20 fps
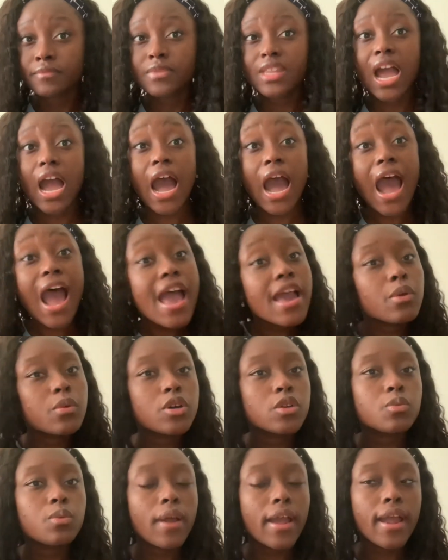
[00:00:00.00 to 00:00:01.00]
I would
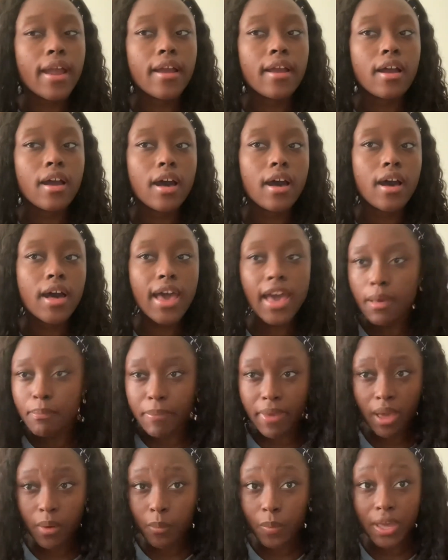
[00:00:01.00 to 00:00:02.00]
wear a
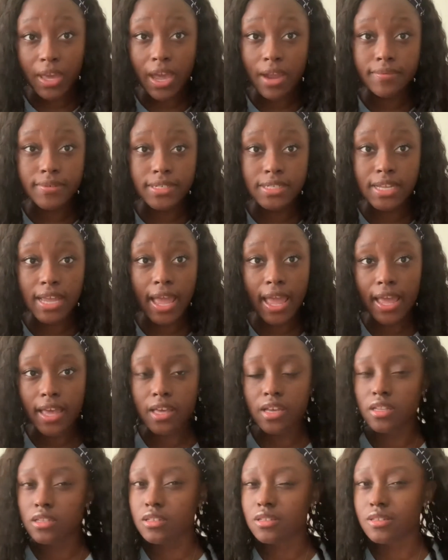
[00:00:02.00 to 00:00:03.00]
headband wig every day
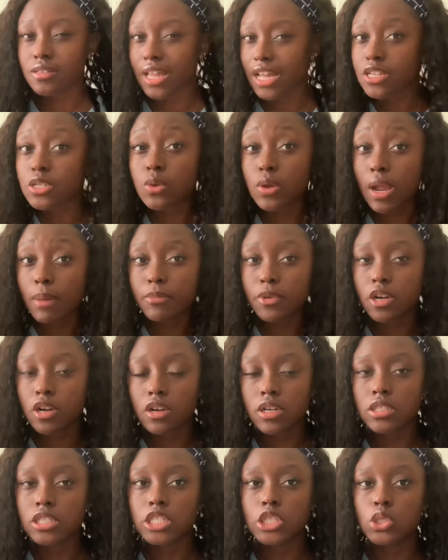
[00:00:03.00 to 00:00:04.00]
because that's what I'm
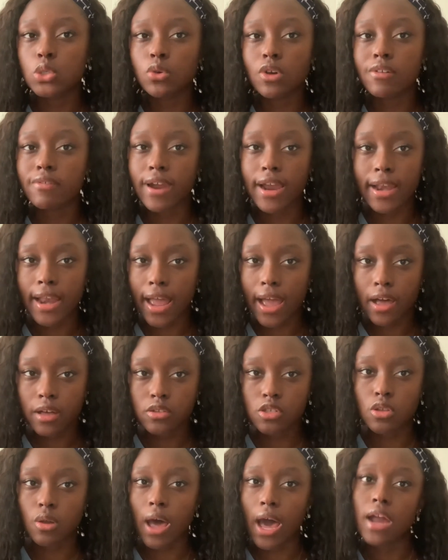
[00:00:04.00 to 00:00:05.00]
currently doing right now,
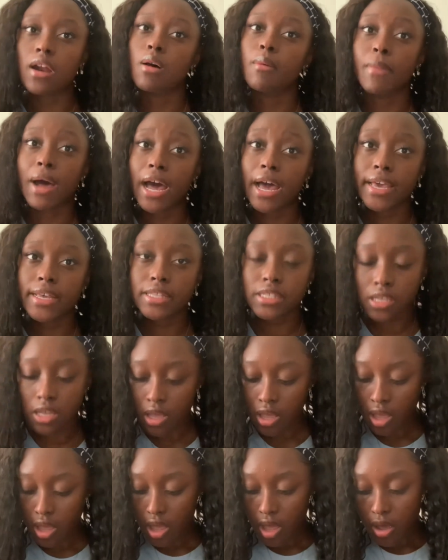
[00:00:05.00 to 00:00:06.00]
so I don't mind.
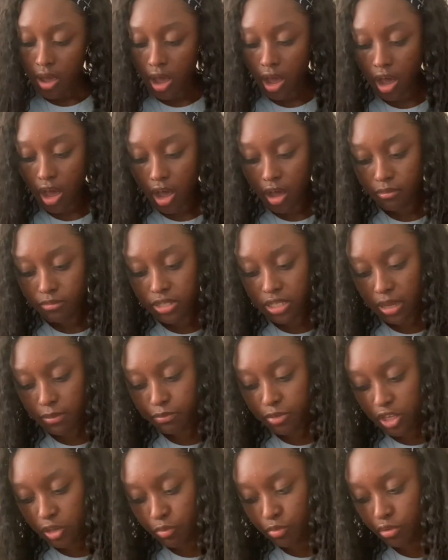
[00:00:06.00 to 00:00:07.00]
Some
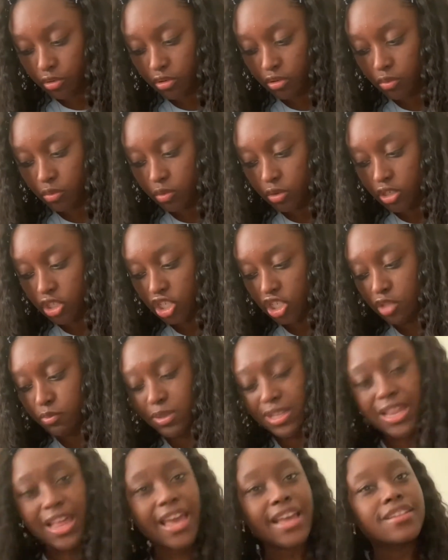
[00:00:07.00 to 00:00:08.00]
people would just be
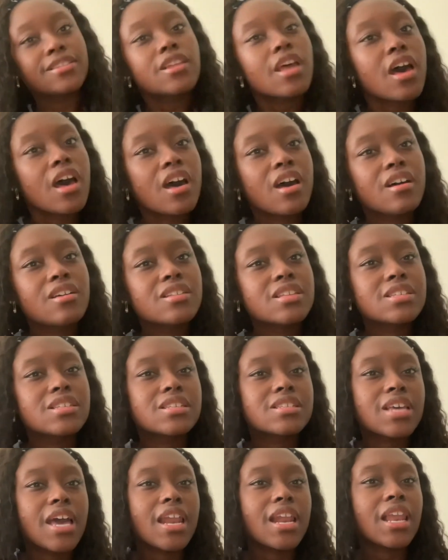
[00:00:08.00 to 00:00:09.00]
like, no, this is
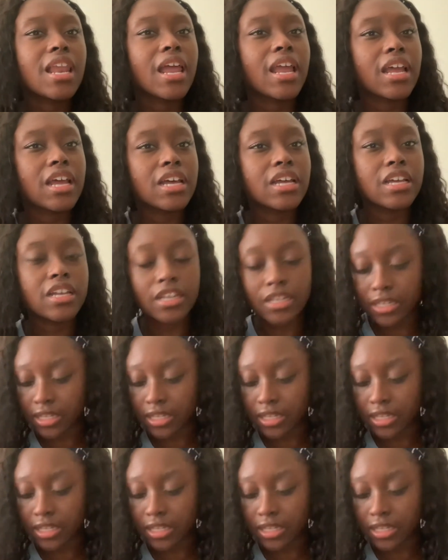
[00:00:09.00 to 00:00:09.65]
kind of like a